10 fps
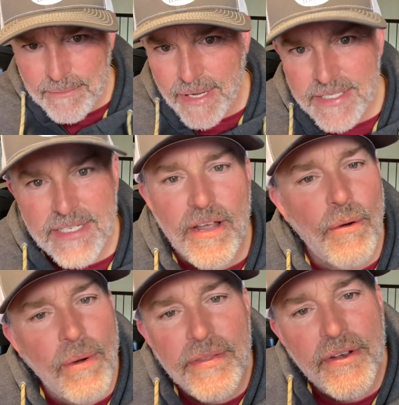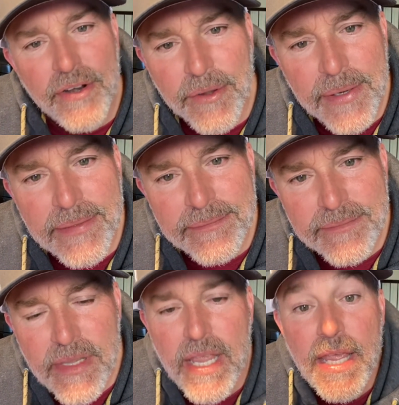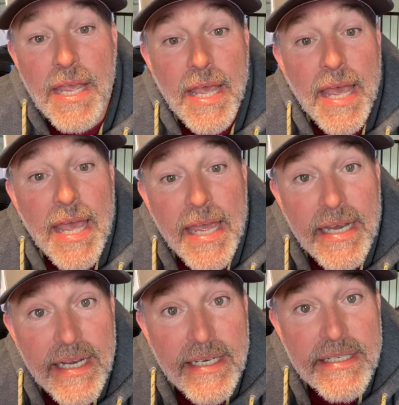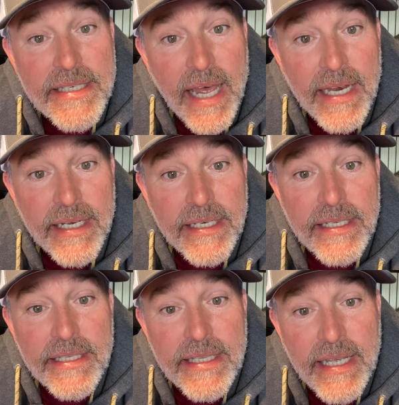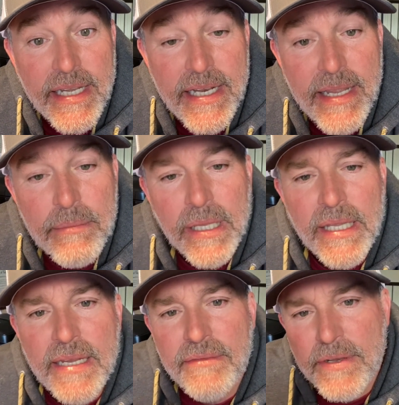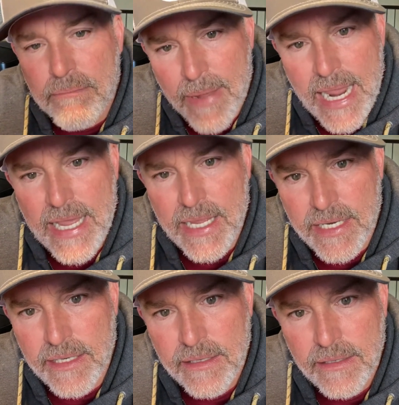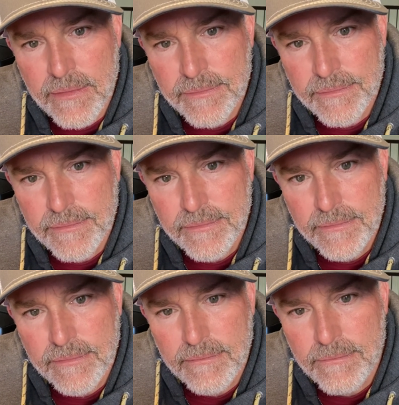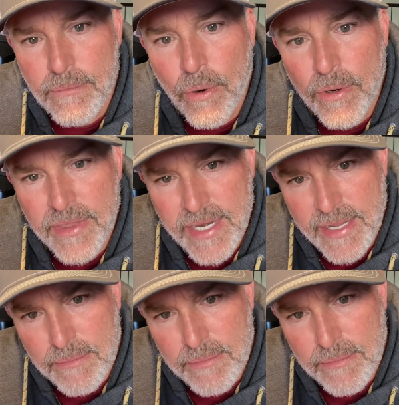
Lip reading: must know what they're doing. And he decided that he believed man more than he